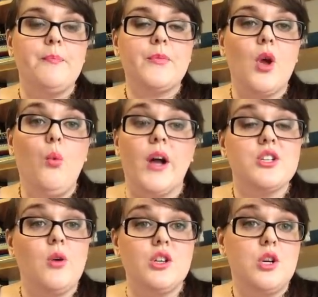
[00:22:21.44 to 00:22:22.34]
what
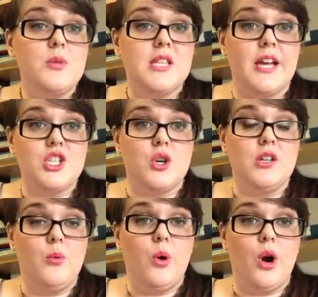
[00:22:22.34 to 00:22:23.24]
Toronto was like during
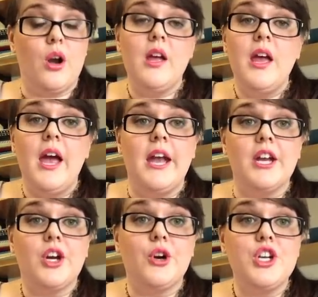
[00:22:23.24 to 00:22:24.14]
the war, and
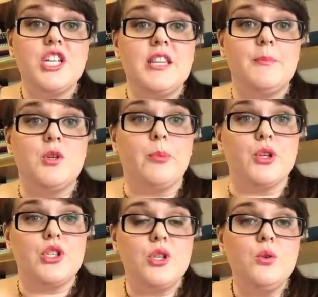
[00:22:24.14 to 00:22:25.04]
encouraging them to
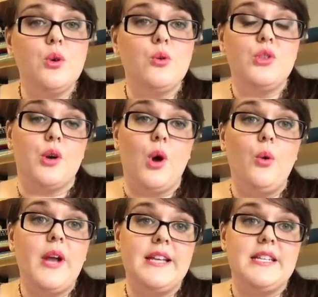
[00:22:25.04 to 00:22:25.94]
pursue their
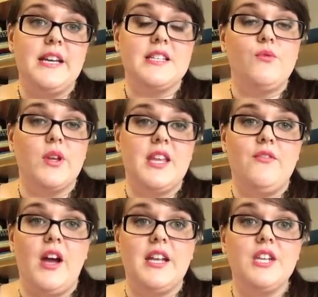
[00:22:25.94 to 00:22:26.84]
own ideas of what they
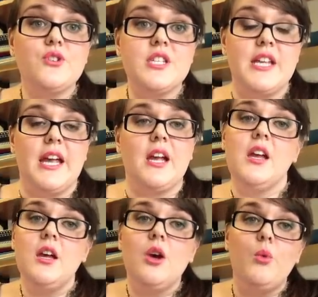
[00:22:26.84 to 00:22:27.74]
find interesting
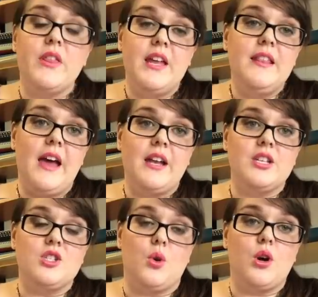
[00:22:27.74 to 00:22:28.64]
within that
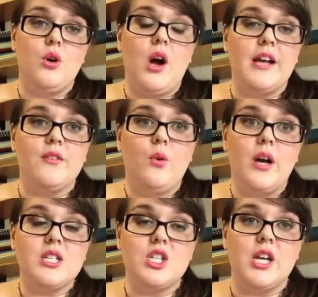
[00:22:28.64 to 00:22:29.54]
historical kind of
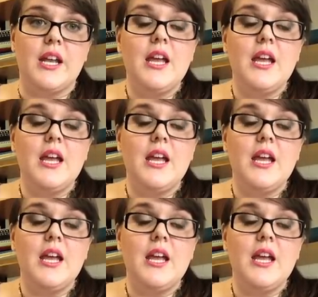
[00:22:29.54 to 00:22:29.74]
question